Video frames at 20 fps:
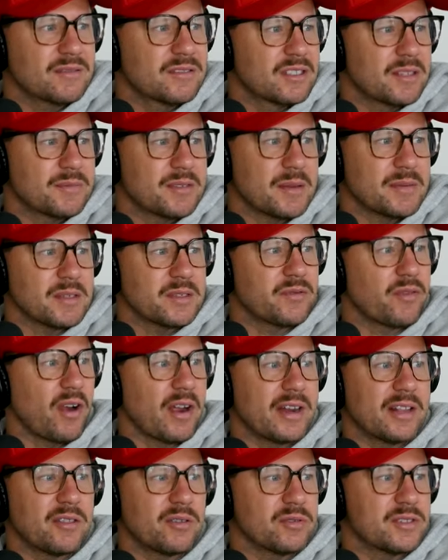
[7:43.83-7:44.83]
Okay. Sometimes it's
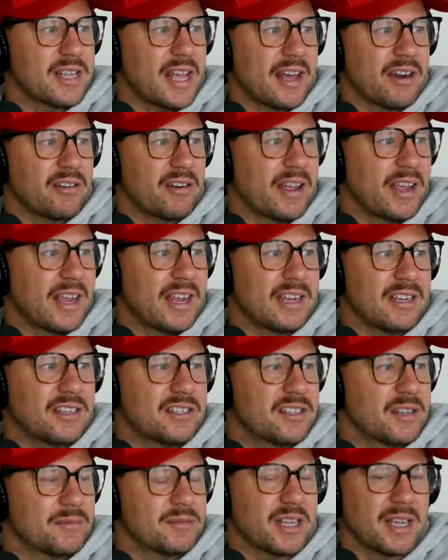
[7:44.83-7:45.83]
Friday through Saturday.
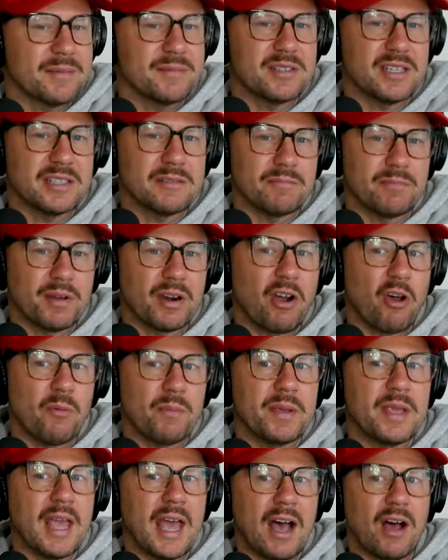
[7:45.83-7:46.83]
Yeah. Sometimes it. But I'll
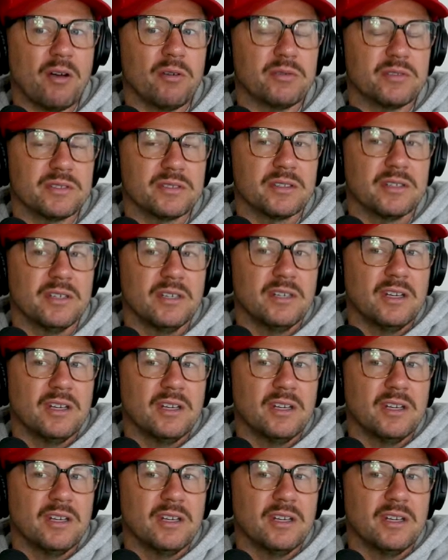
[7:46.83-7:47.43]
be out.